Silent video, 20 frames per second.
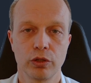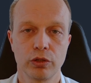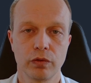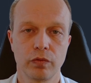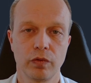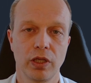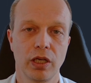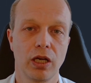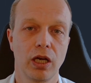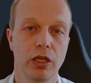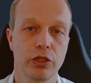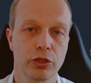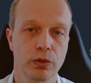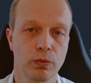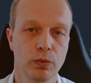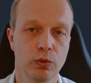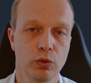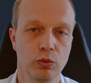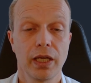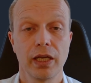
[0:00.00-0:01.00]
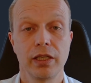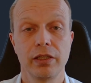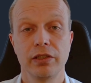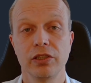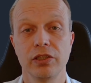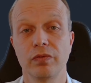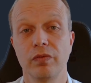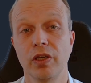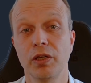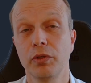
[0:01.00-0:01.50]
of a large group, and it is
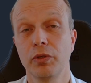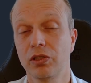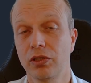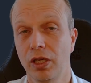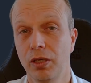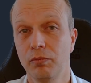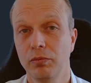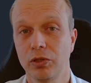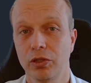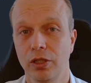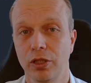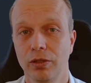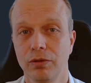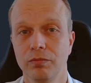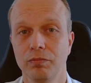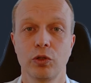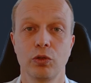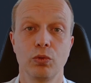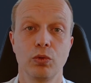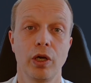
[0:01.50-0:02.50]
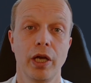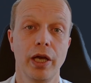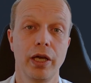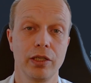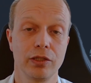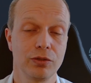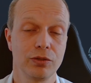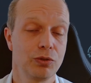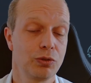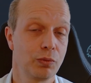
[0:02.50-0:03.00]
very tempting to
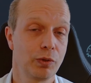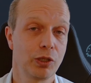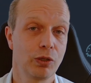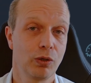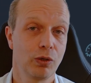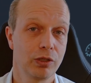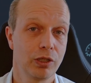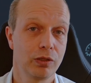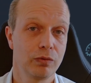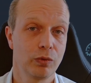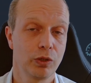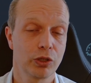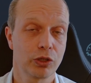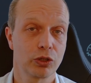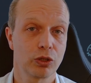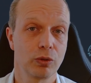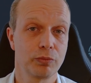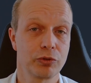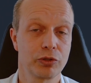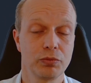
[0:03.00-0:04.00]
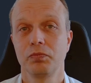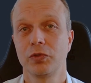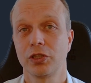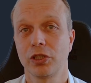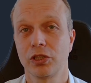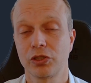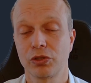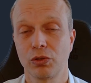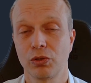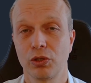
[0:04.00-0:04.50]
hide during online workshops.
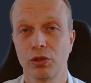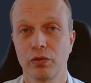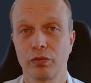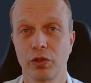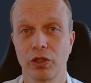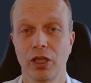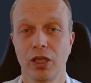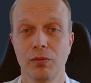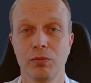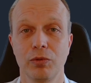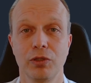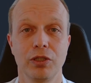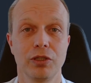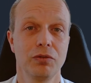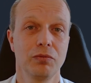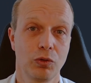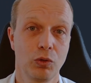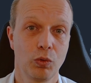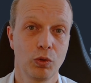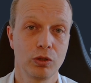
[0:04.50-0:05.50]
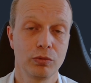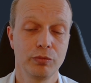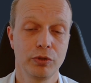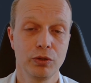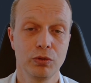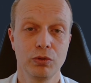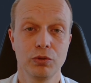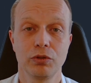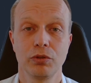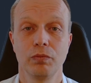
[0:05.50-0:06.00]
Just turn off your camera, go on
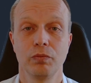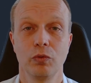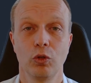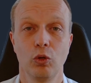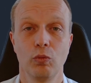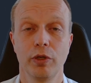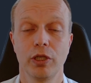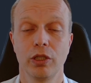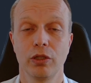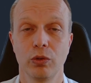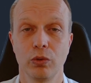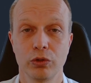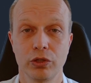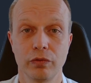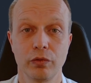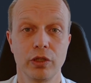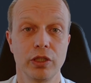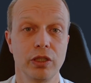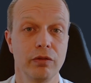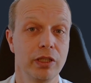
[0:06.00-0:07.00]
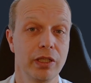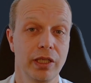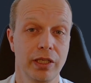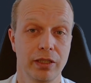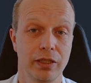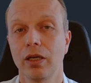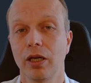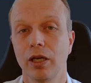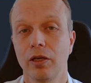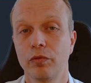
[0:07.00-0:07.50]
mute, nobody knows if you're even there.
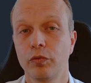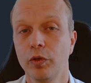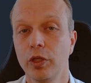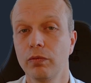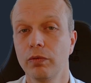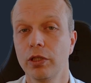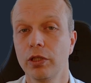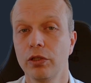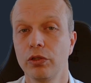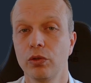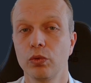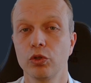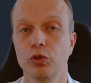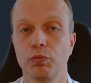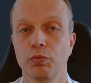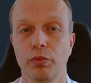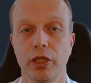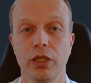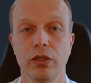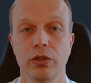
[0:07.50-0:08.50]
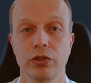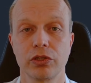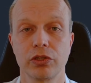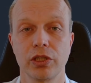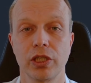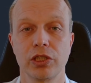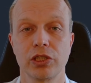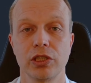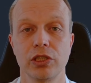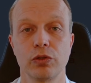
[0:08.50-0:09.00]
I frequently use breakout
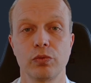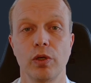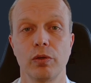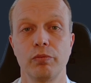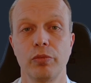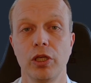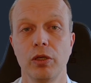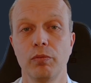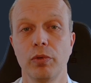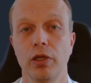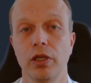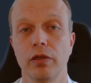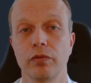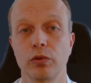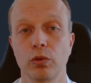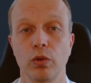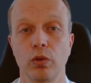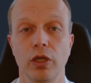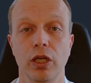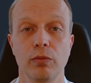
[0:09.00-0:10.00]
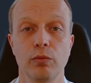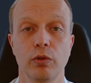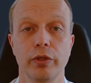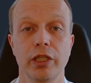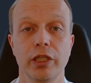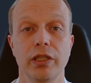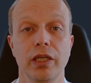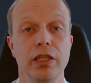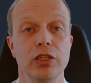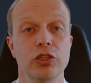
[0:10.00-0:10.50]
sessions where people have to collaborate in